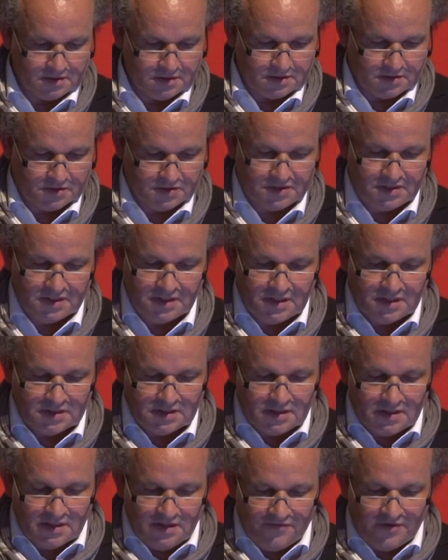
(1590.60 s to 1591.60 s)
So cities
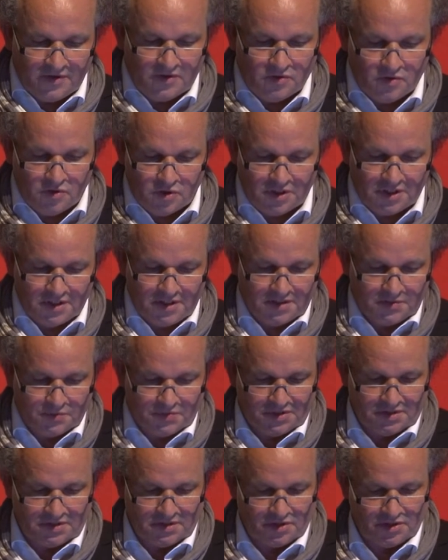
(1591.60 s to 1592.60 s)
and living
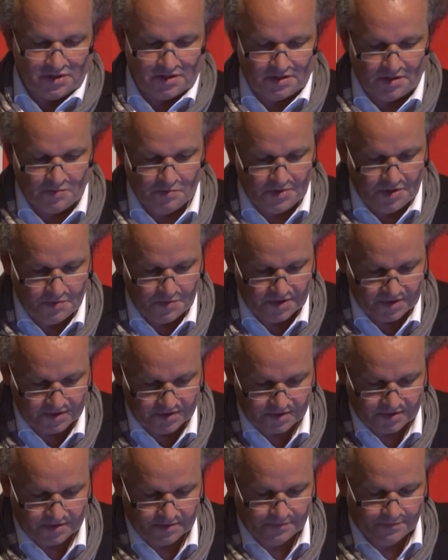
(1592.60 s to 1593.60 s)
organisms such as
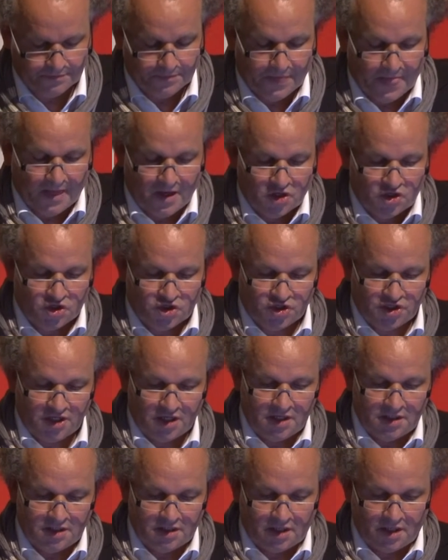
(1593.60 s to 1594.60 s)
amoebas
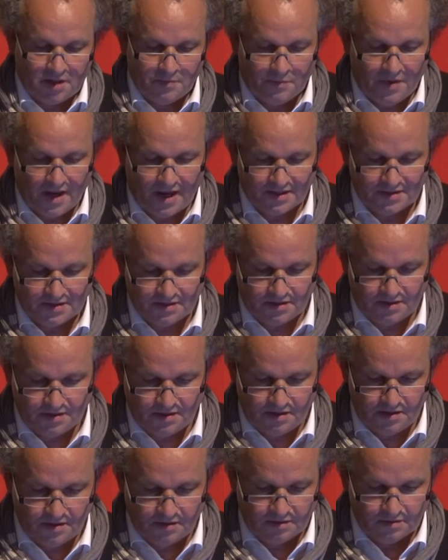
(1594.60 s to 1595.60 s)
share the
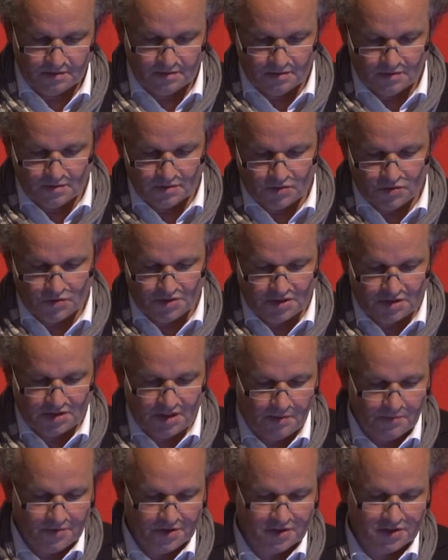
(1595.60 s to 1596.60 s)
capacity to
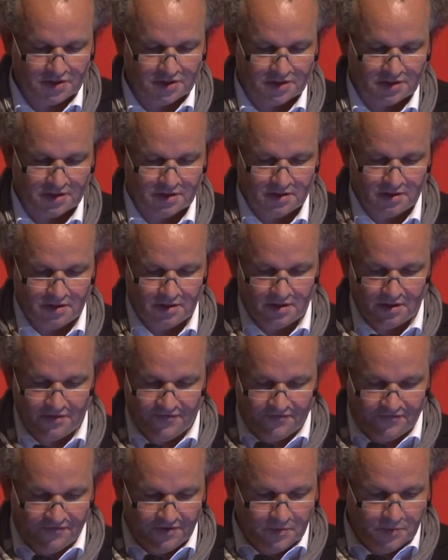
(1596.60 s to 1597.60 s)
establish an
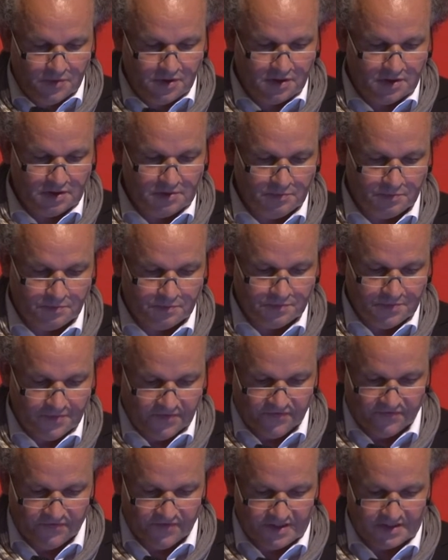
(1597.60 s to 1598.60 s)
ephemeral
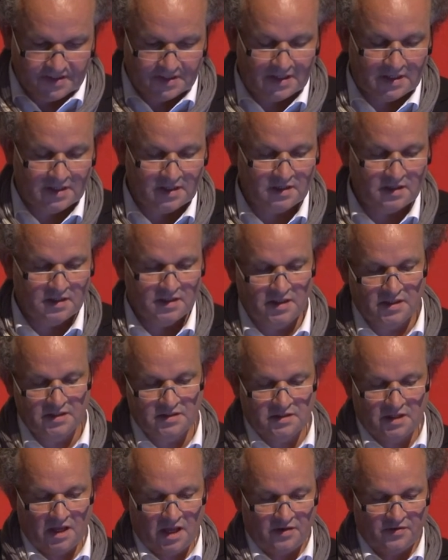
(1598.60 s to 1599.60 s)
physical
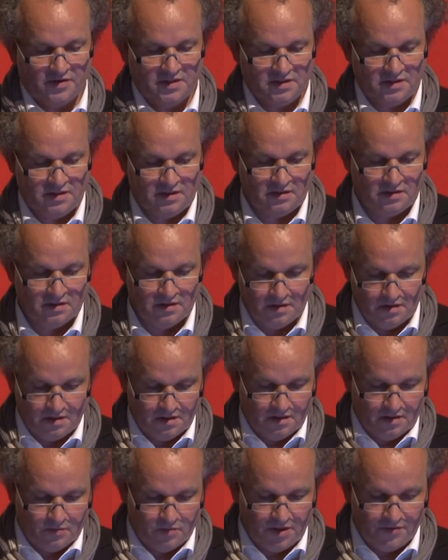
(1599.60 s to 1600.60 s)
integrity
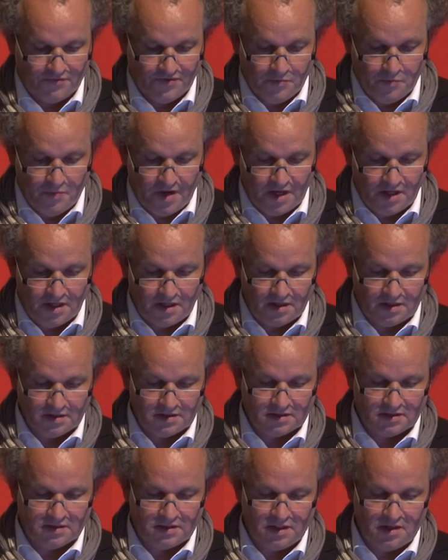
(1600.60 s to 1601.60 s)
while remaining
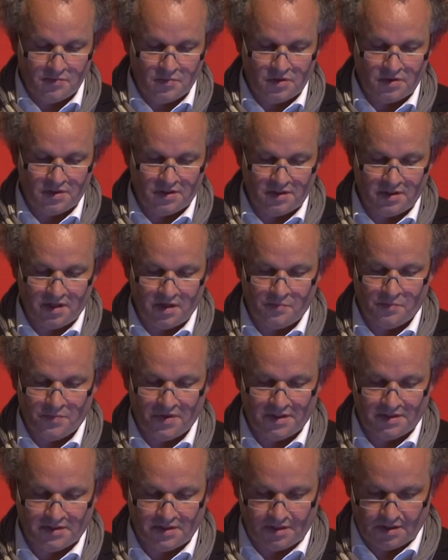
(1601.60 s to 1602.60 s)
unstable in their
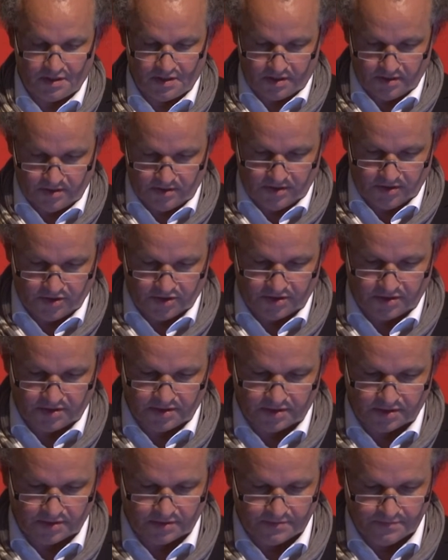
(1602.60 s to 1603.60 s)
basic
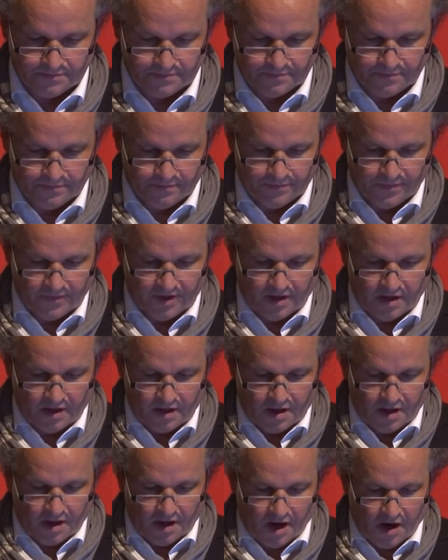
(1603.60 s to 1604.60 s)
conditions.
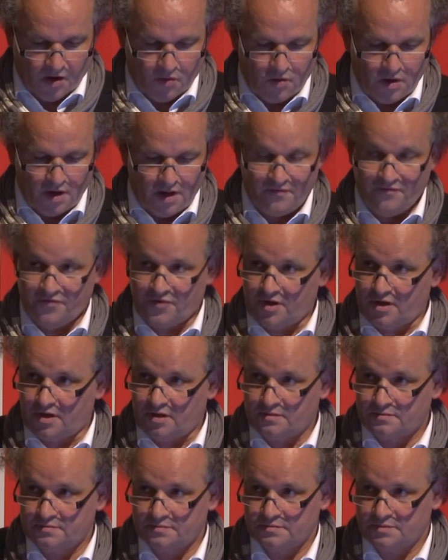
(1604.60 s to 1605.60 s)

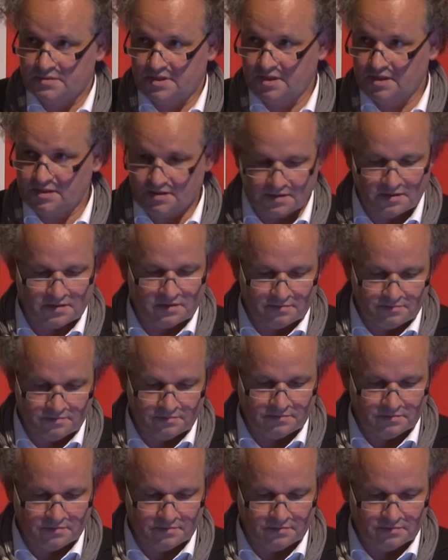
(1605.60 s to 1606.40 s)
However, this